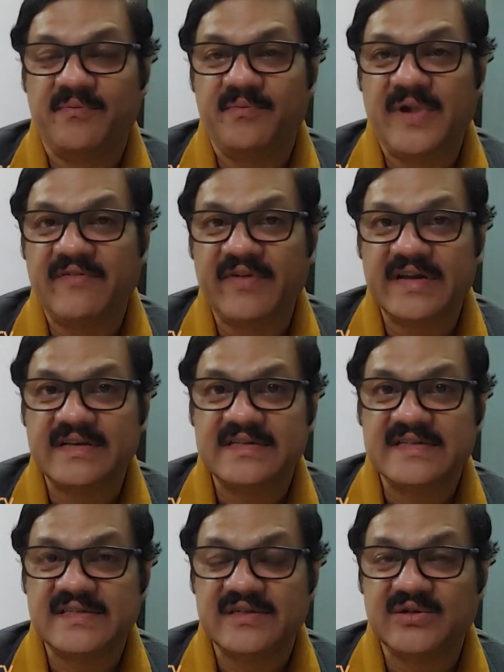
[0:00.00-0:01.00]
between
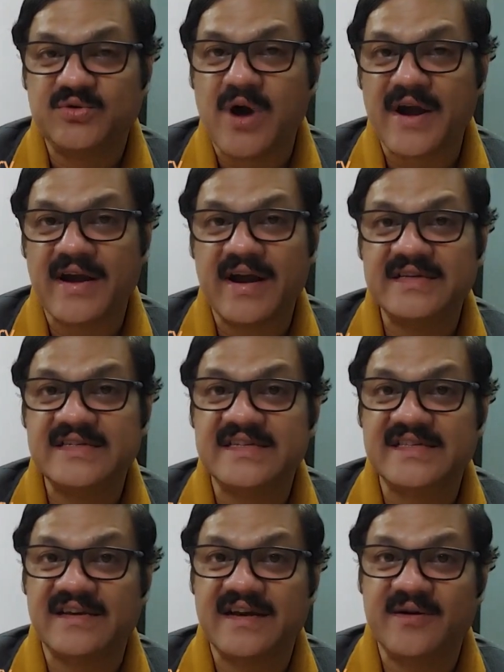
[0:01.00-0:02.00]
200 and
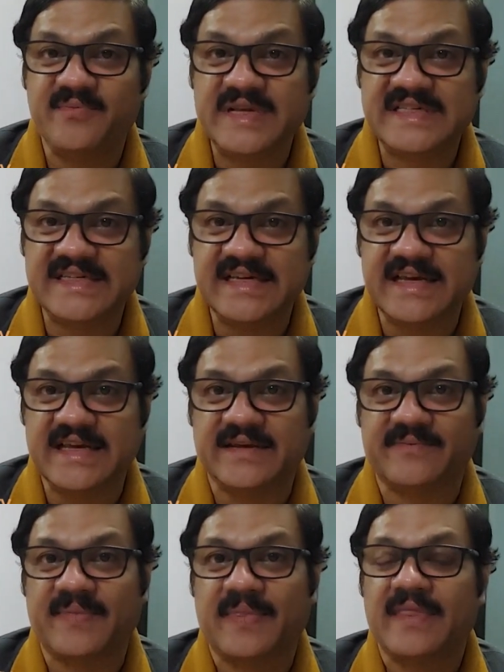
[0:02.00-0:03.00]
600
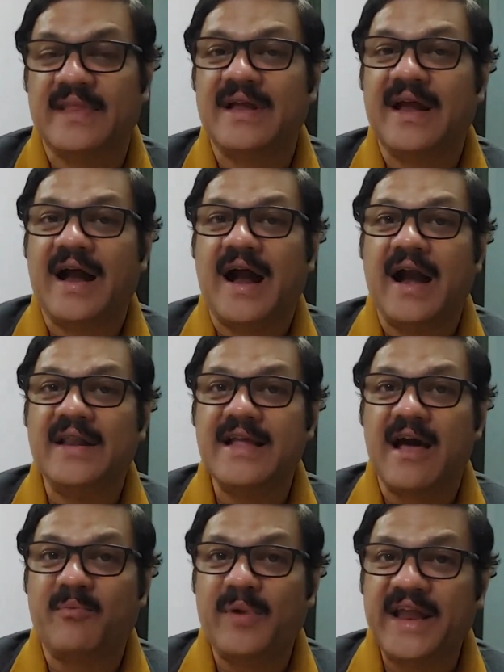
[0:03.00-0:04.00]
BCE. And the
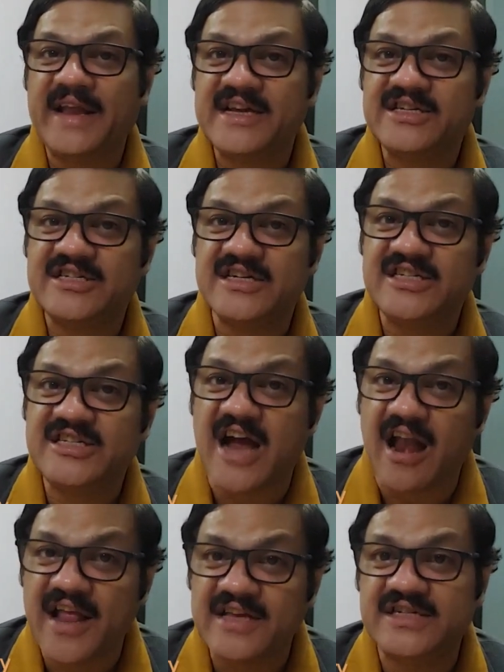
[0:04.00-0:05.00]
urbanization
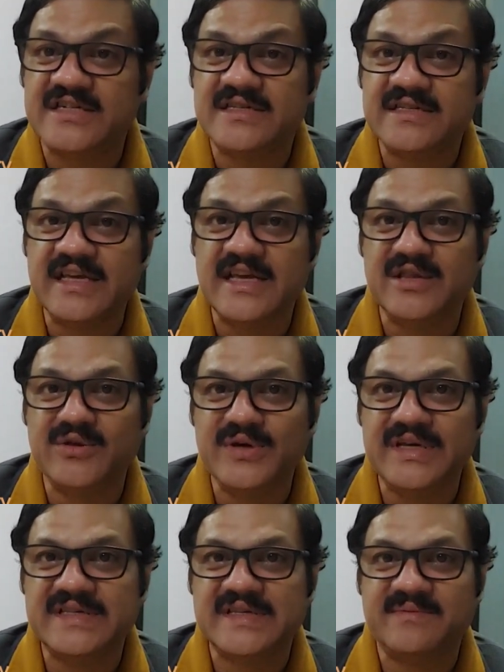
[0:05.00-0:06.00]
challenged the
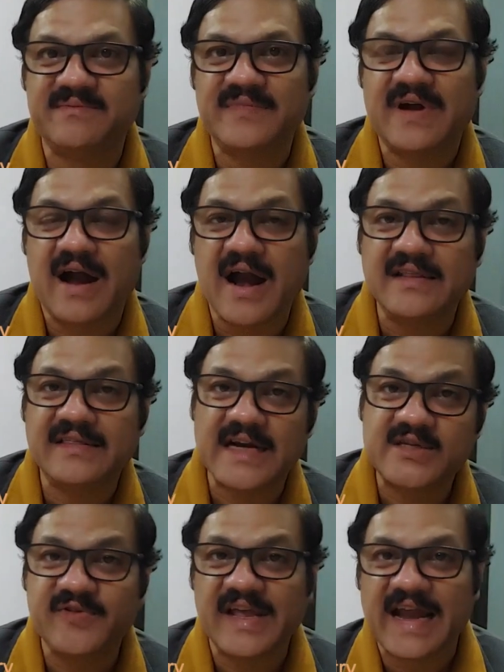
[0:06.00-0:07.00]
Hinduism, and
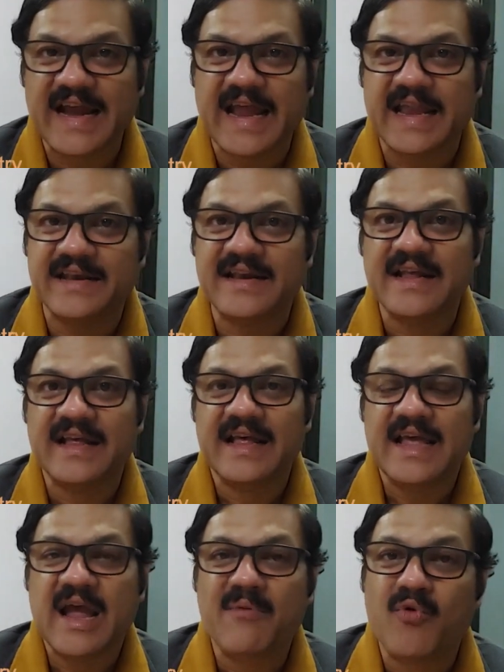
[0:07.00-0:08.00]
that's where again
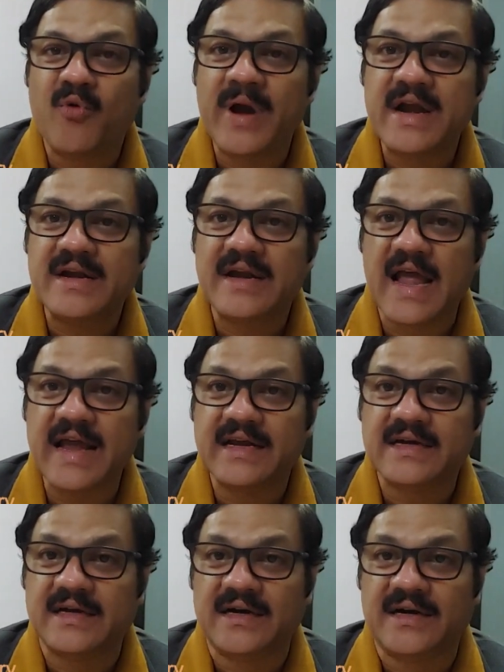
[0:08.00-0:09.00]
a movement
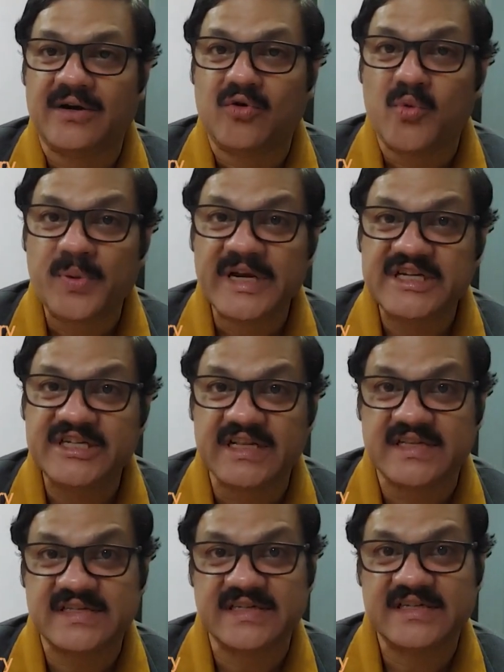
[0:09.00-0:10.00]
like
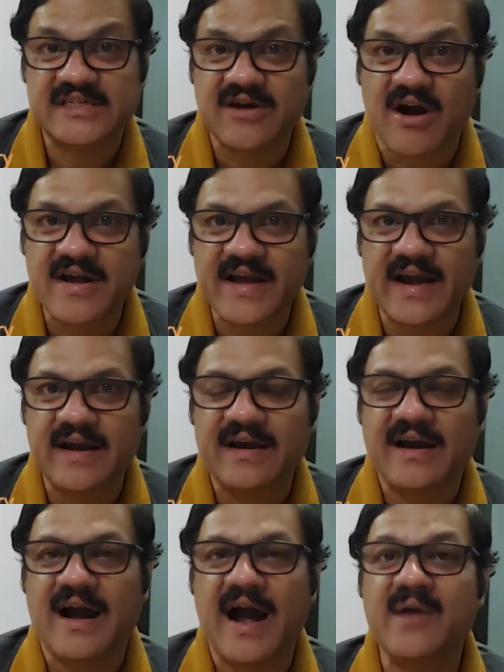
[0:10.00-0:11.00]
Upanishads started
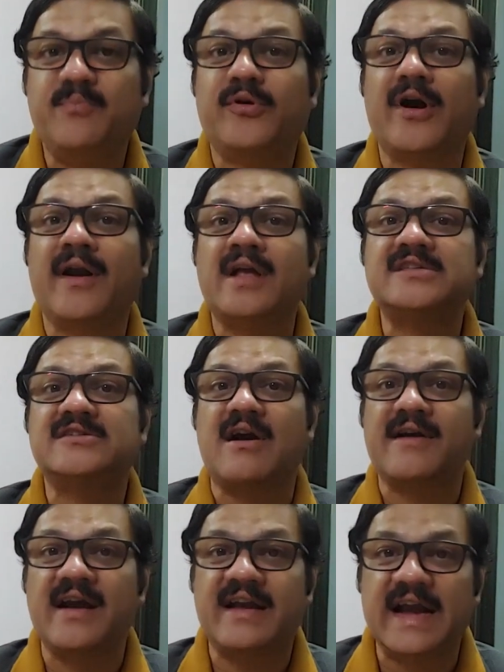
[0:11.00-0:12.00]
and Puranas
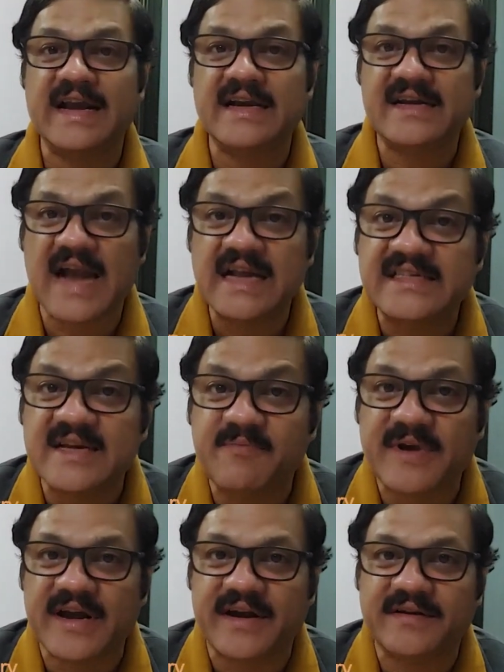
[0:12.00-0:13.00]
started getting
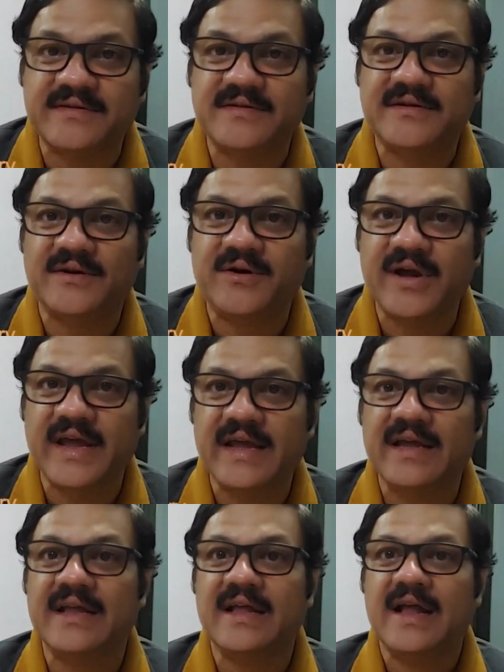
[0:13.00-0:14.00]
transcripted.
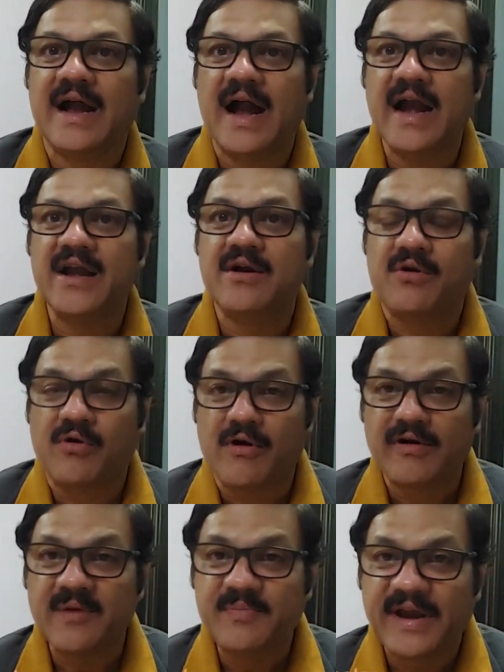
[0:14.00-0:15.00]
Okay, and
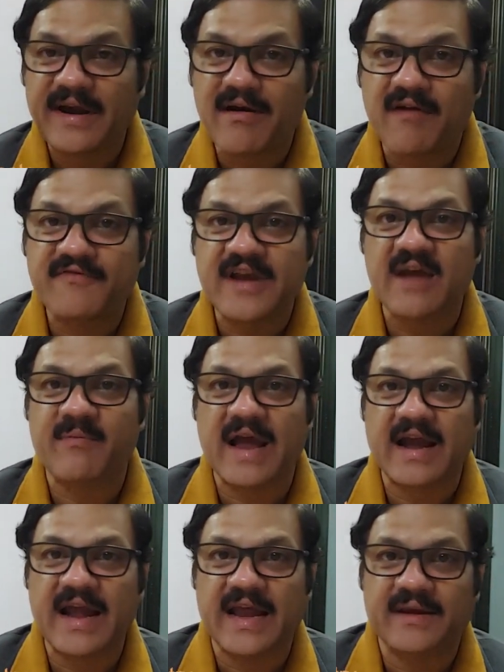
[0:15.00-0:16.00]
over a period of time
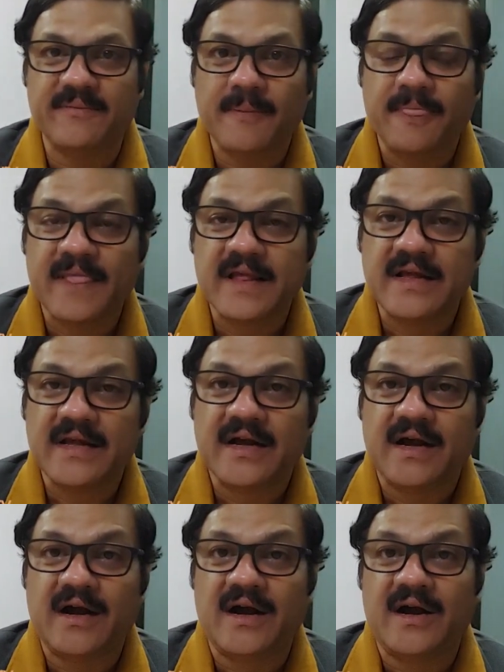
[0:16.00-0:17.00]
again
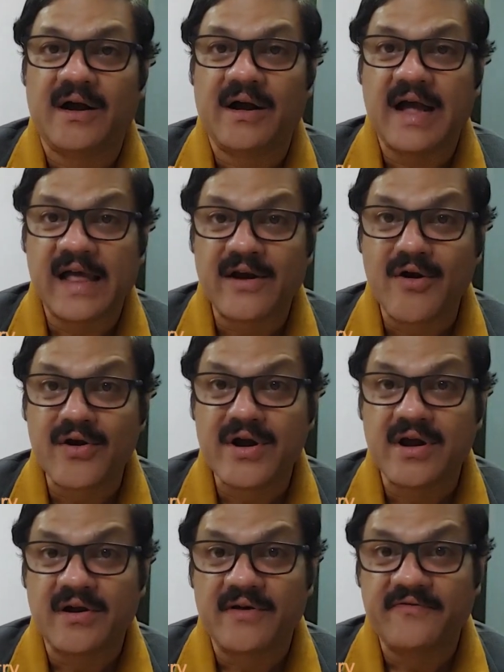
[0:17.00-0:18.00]
around
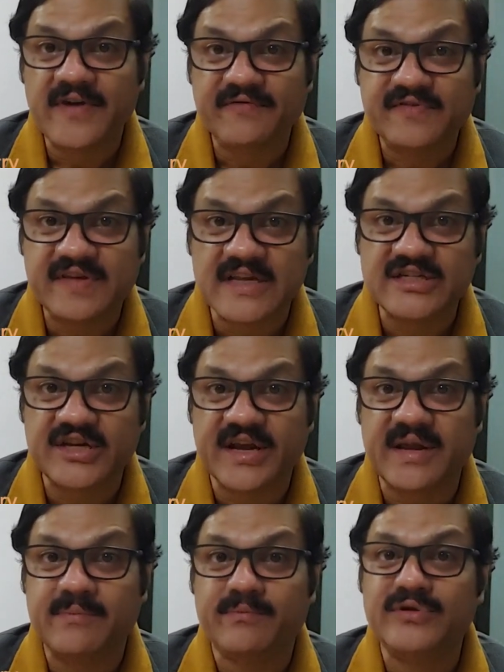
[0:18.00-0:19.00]
5th
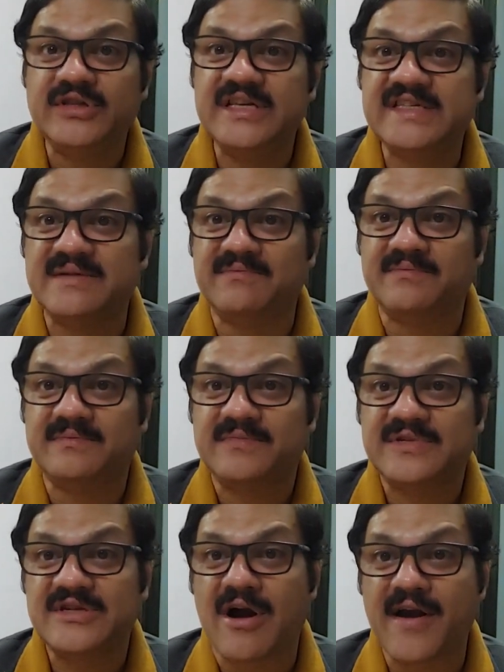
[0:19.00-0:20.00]
century, Buddhism
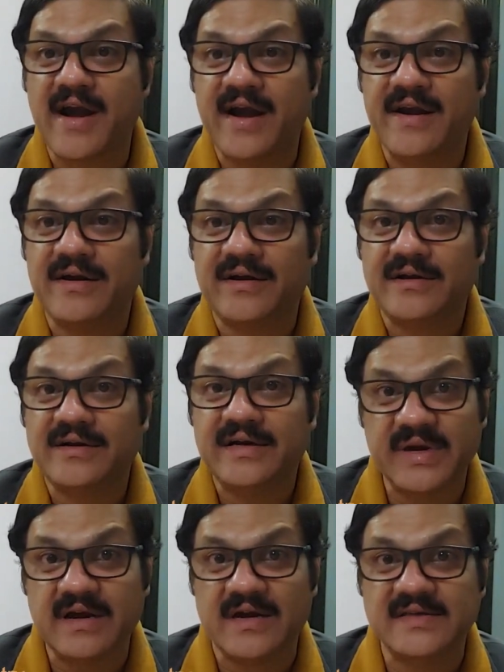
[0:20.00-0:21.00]
started
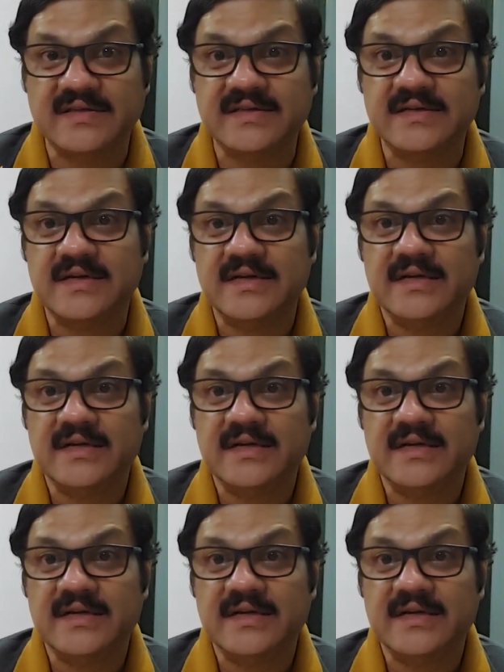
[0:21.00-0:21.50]
because